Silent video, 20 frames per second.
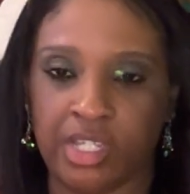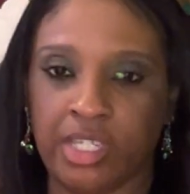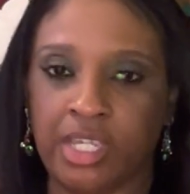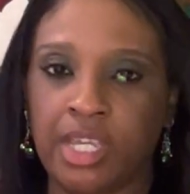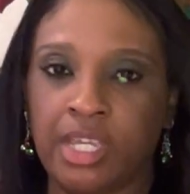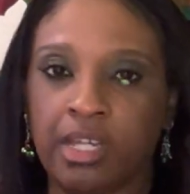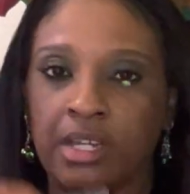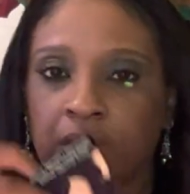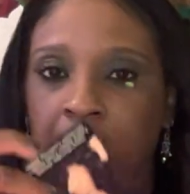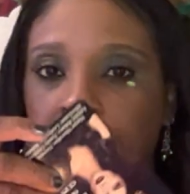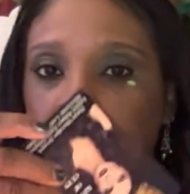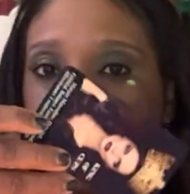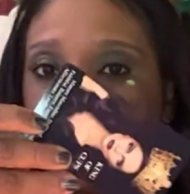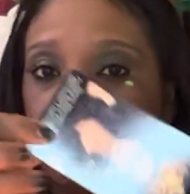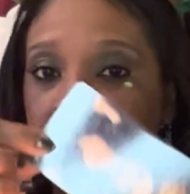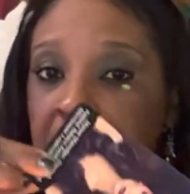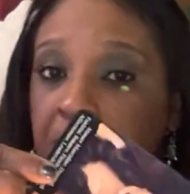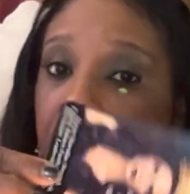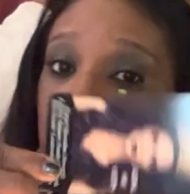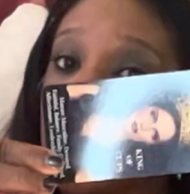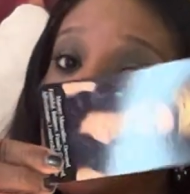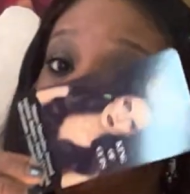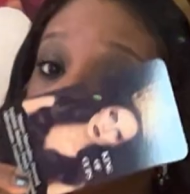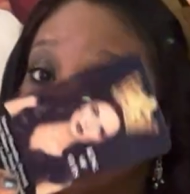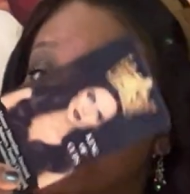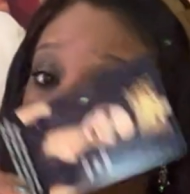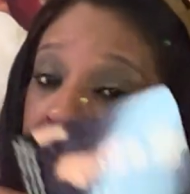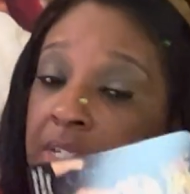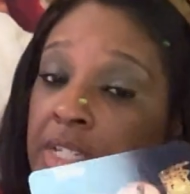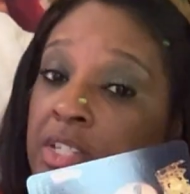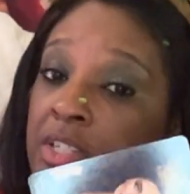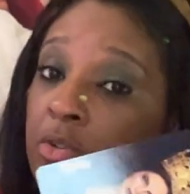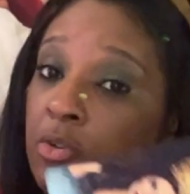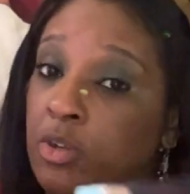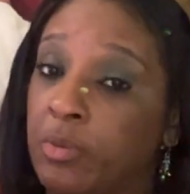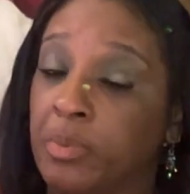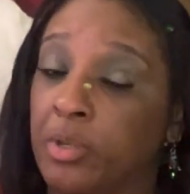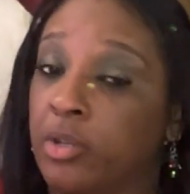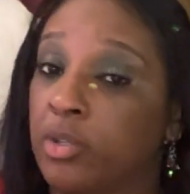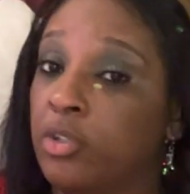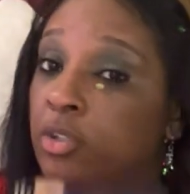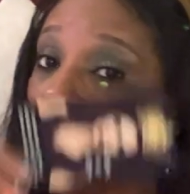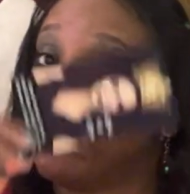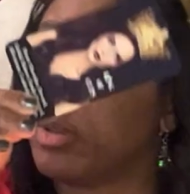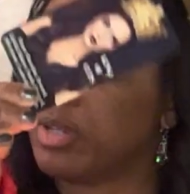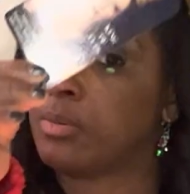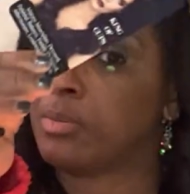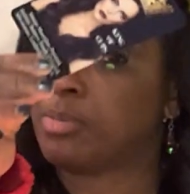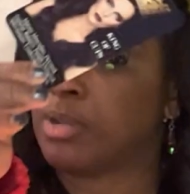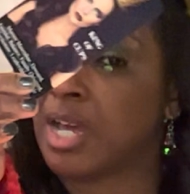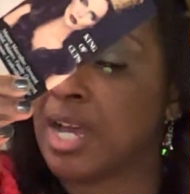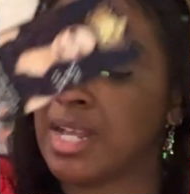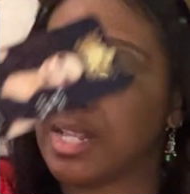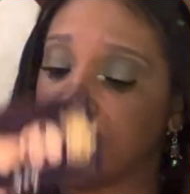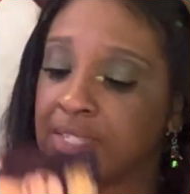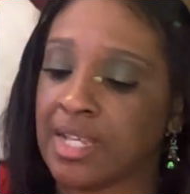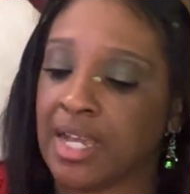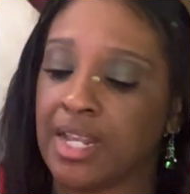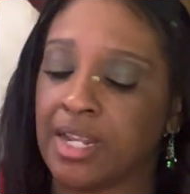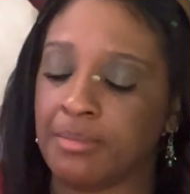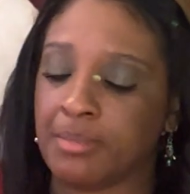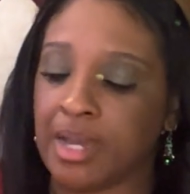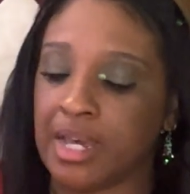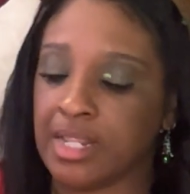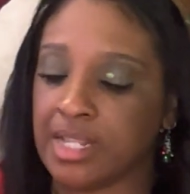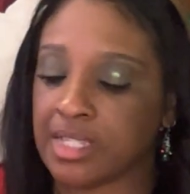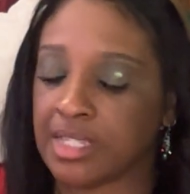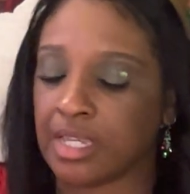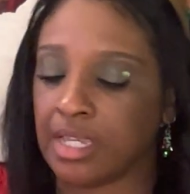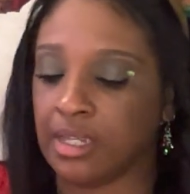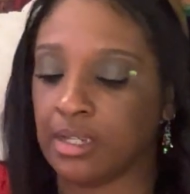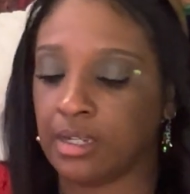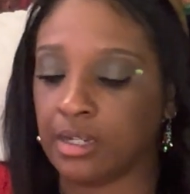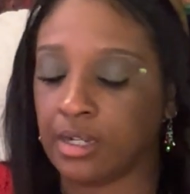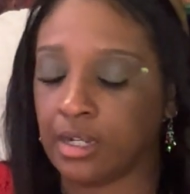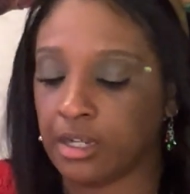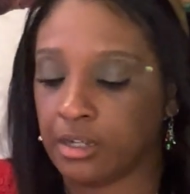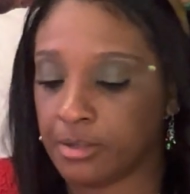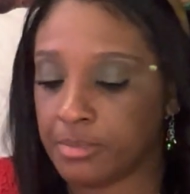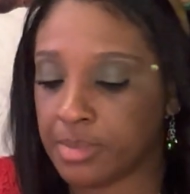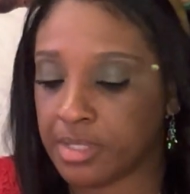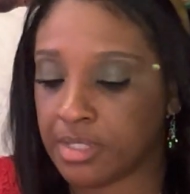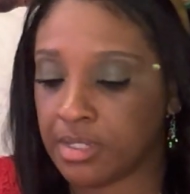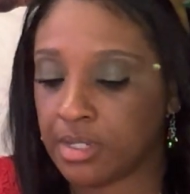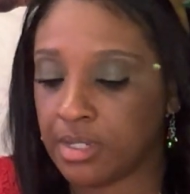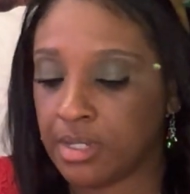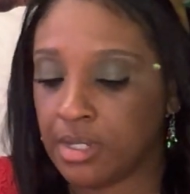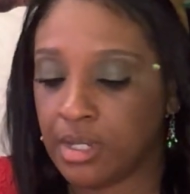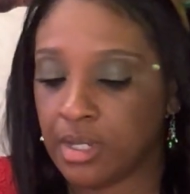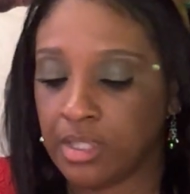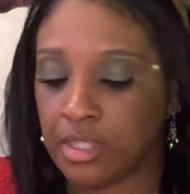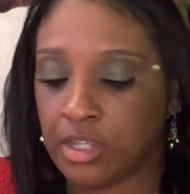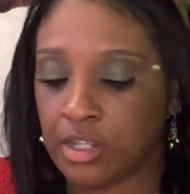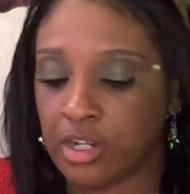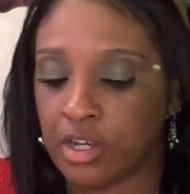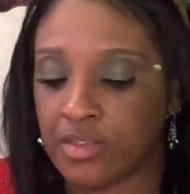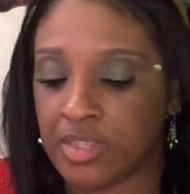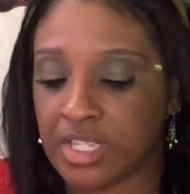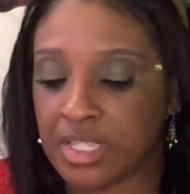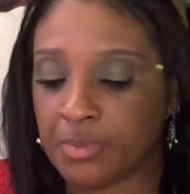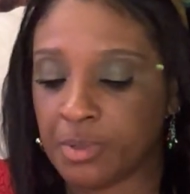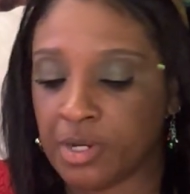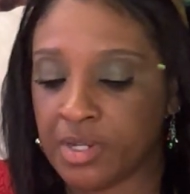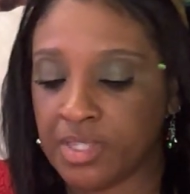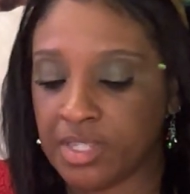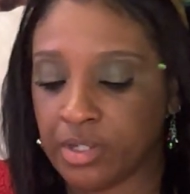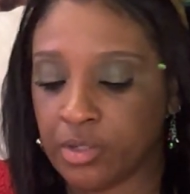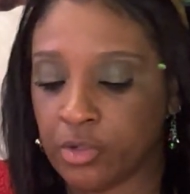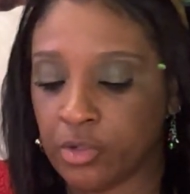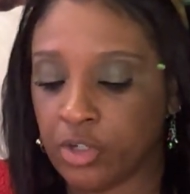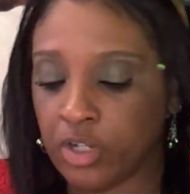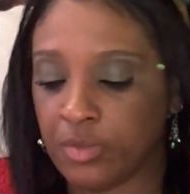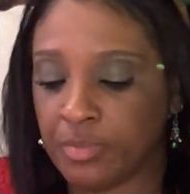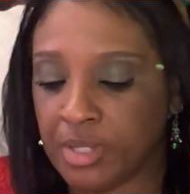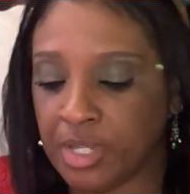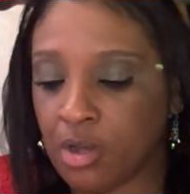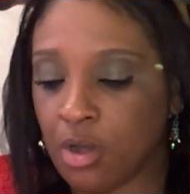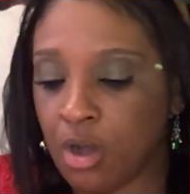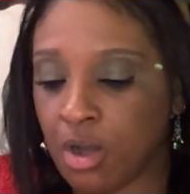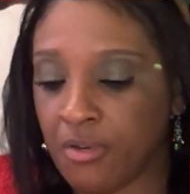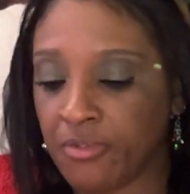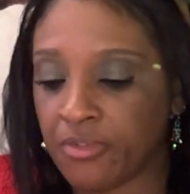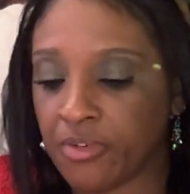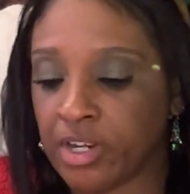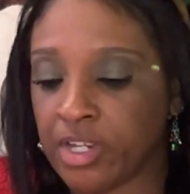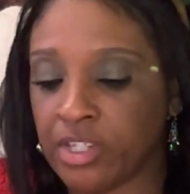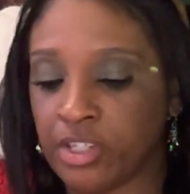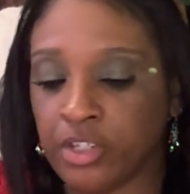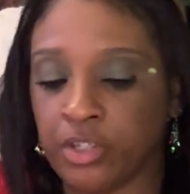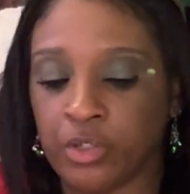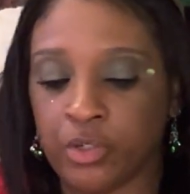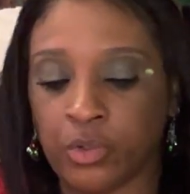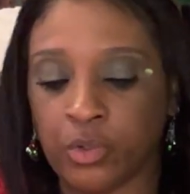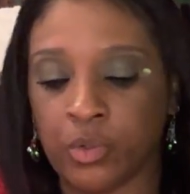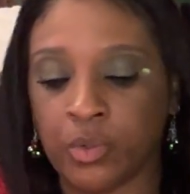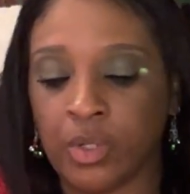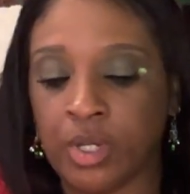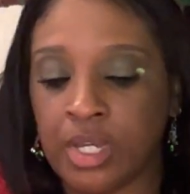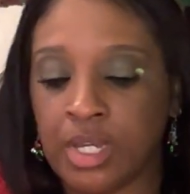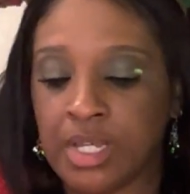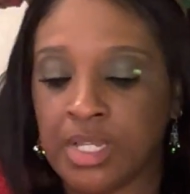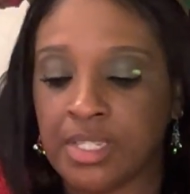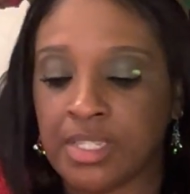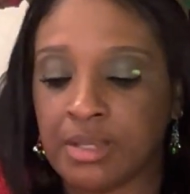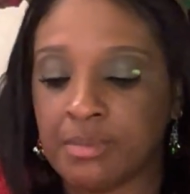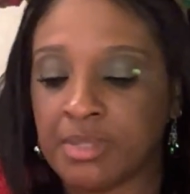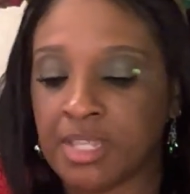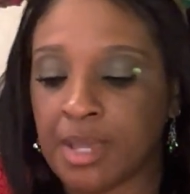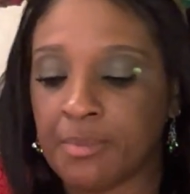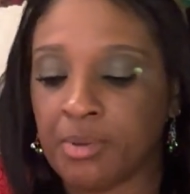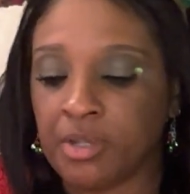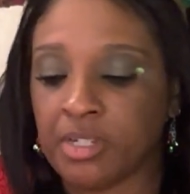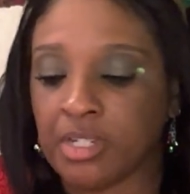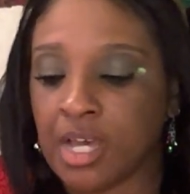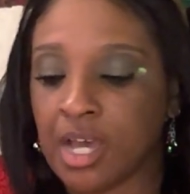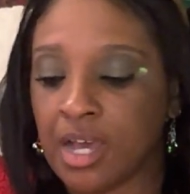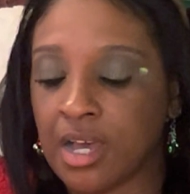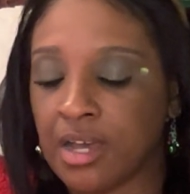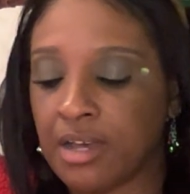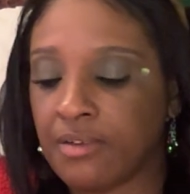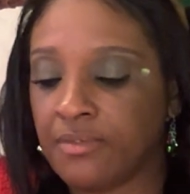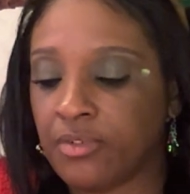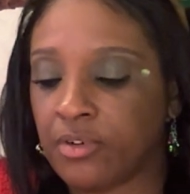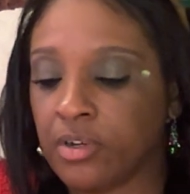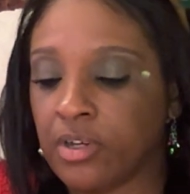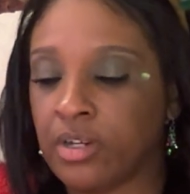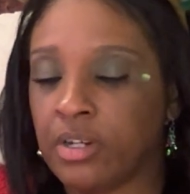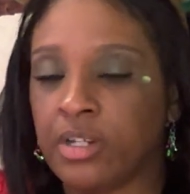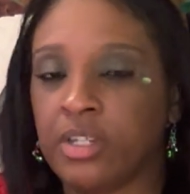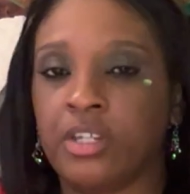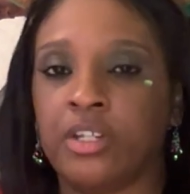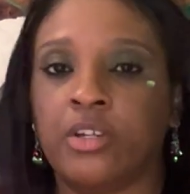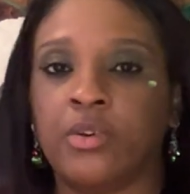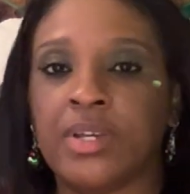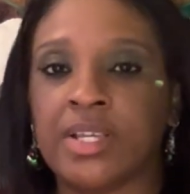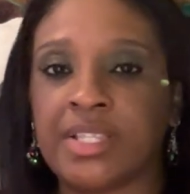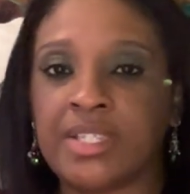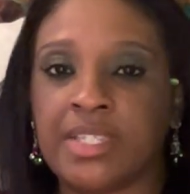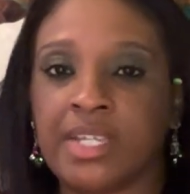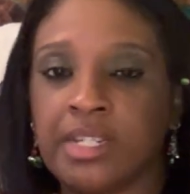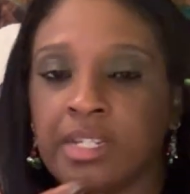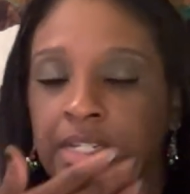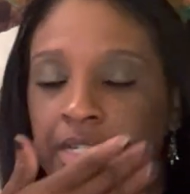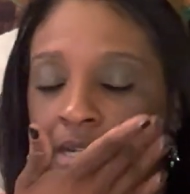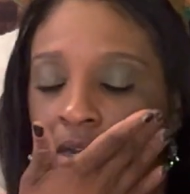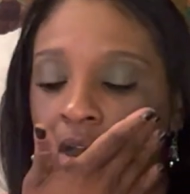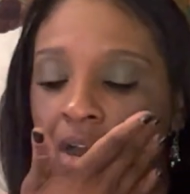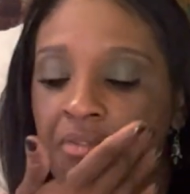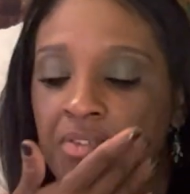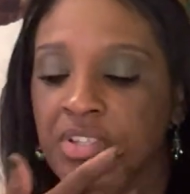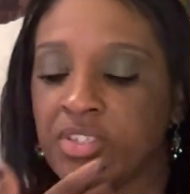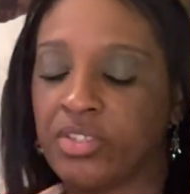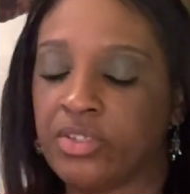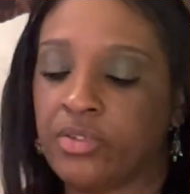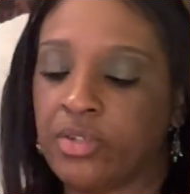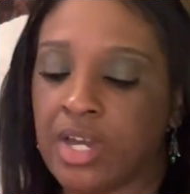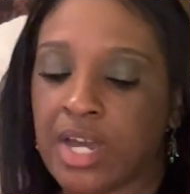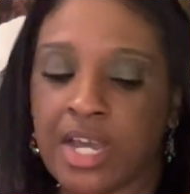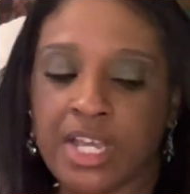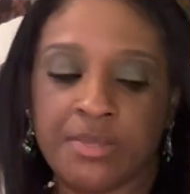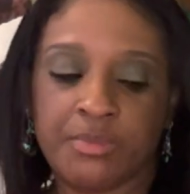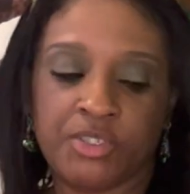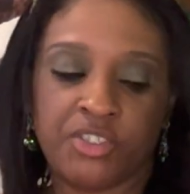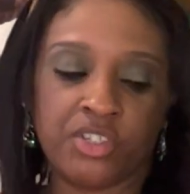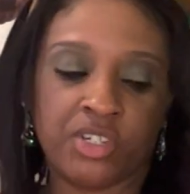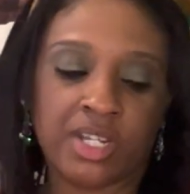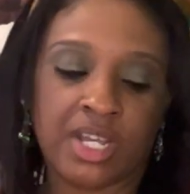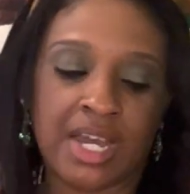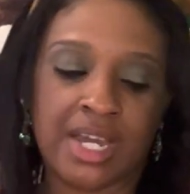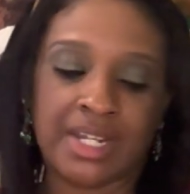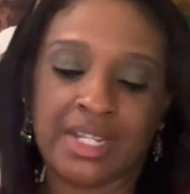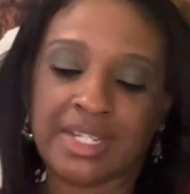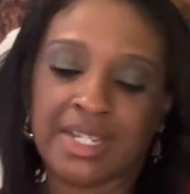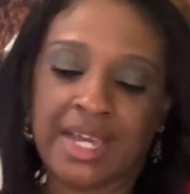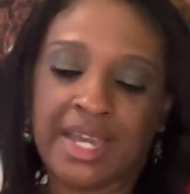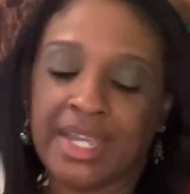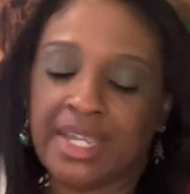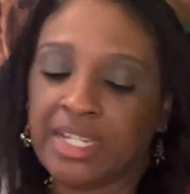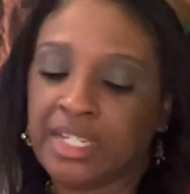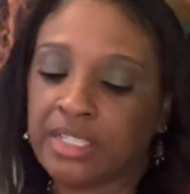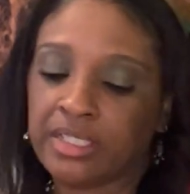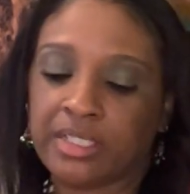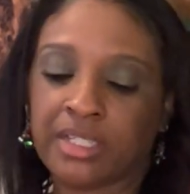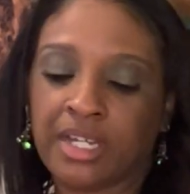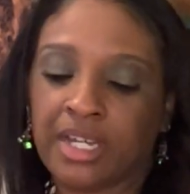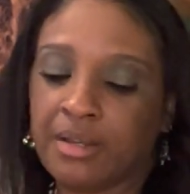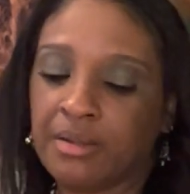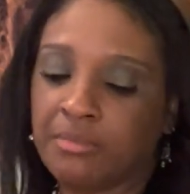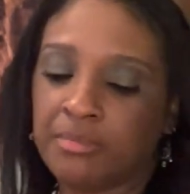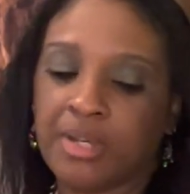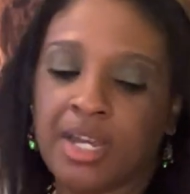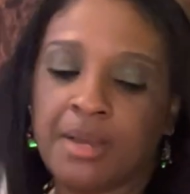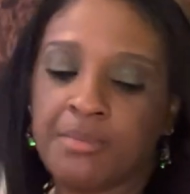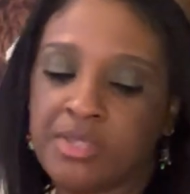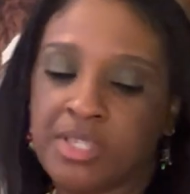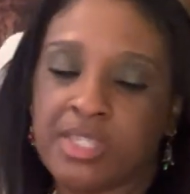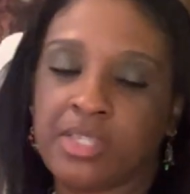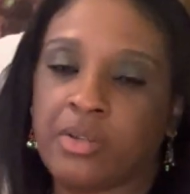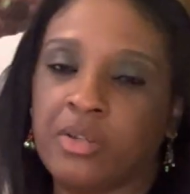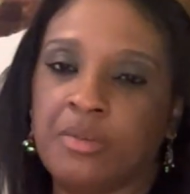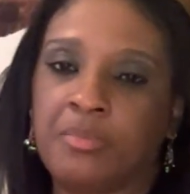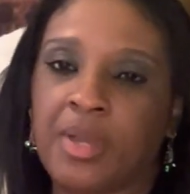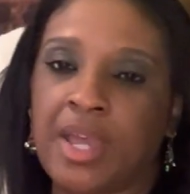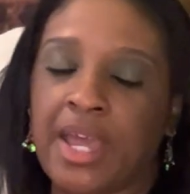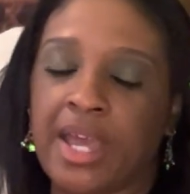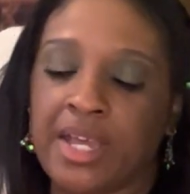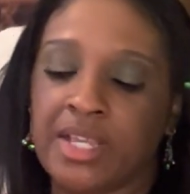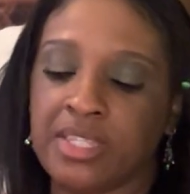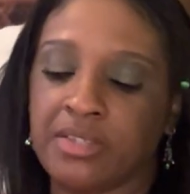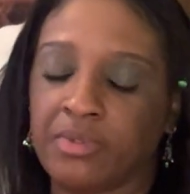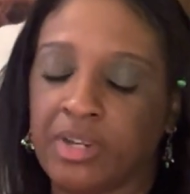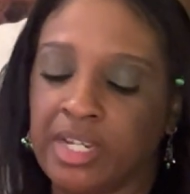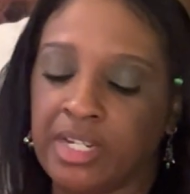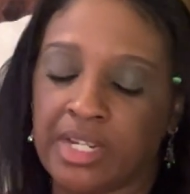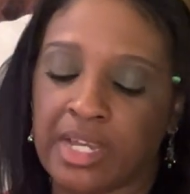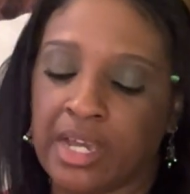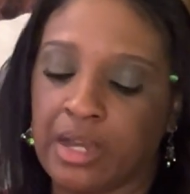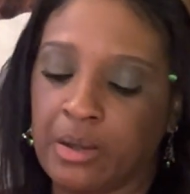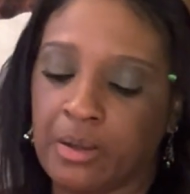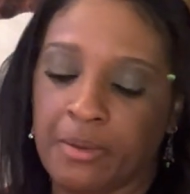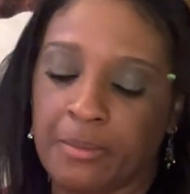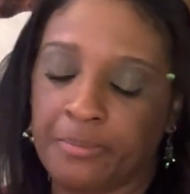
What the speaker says: King of Cups, probably, Scorpio, you don't be blindsided by this King of Cups. This person who could be offering you some type of love, or extending an offer to you guys, but you're kind of like, I'm just gonna pass right now.